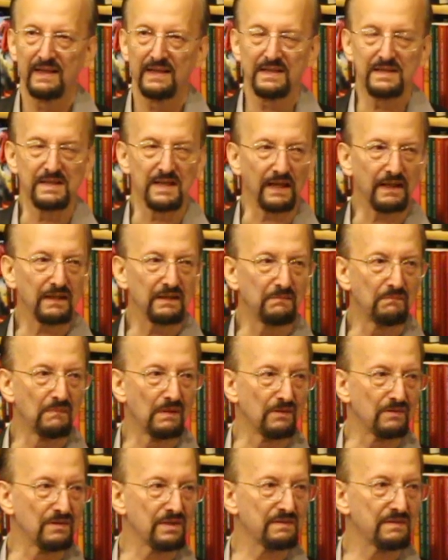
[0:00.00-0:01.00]
second
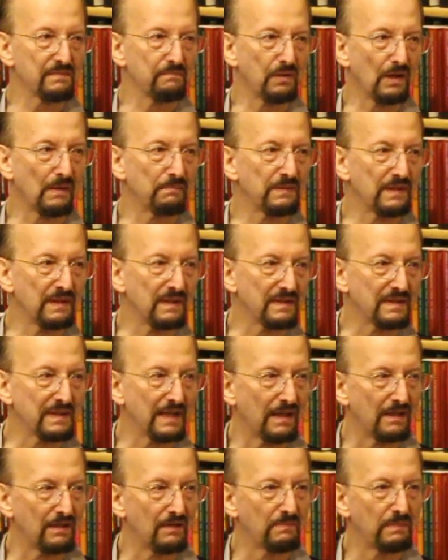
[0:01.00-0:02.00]
most popular
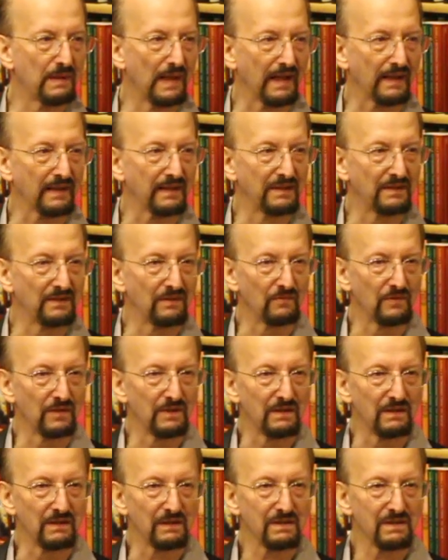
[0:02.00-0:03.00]
tarot pack in the
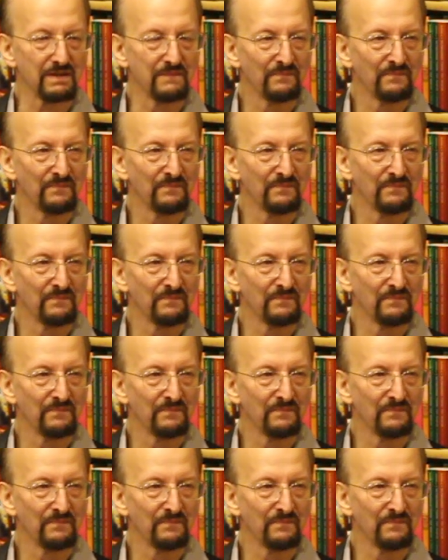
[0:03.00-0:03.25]
world.